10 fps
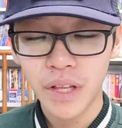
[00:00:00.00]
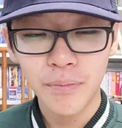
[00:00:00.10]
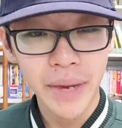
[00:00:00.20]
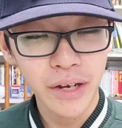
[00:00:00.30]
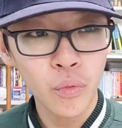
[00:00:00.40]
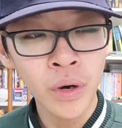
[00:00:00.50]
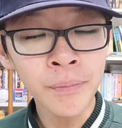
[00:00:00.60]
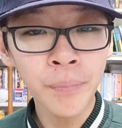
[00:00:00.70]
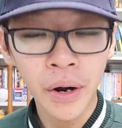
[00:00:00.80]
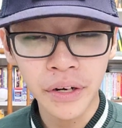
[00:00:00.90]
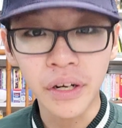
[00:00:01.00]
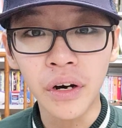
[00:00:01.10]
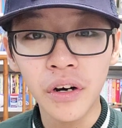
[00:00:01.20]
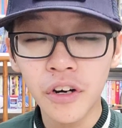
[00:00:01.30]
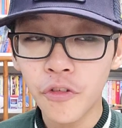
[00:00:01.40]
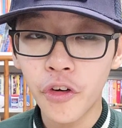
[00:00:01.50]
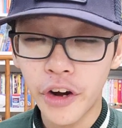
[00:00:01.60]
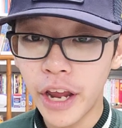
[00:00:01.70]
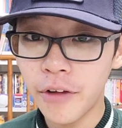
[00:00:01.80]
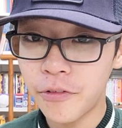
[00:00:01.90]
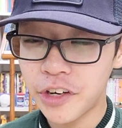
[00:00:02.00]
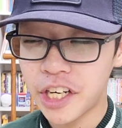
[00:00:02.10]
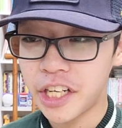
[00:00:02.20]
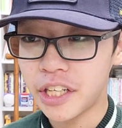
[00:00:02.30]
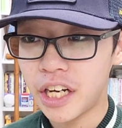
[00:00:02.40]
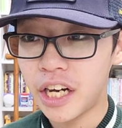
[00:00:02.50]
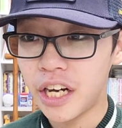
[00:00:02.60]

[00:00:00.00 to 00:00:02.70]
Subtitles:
make one particle for every